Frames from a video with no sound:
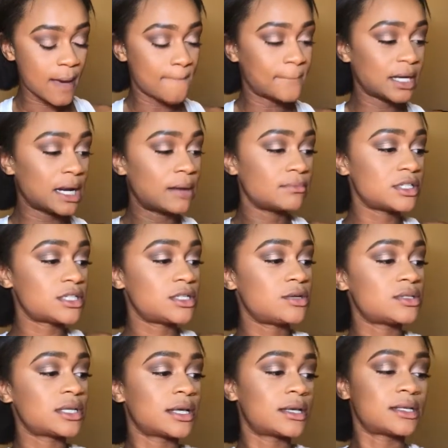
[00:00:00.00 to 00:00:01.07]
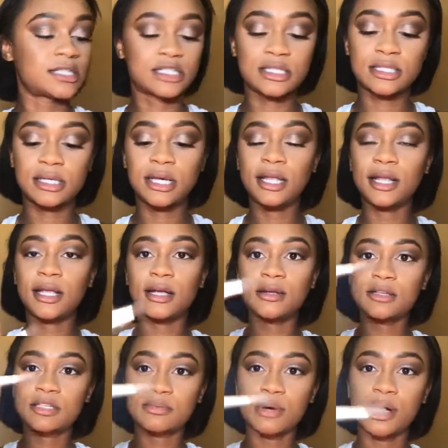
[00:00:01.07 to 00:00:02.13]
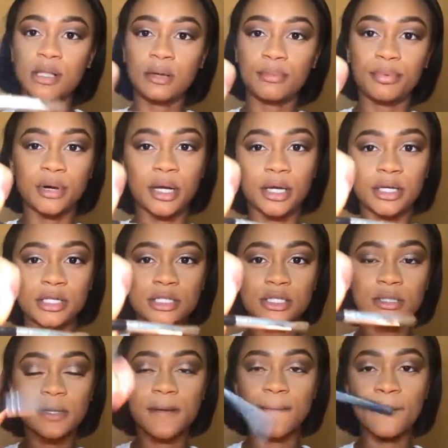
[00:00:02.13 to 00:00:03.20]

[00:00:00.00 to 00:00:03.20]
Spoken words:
but I'm just using a skinnier, smaller brush.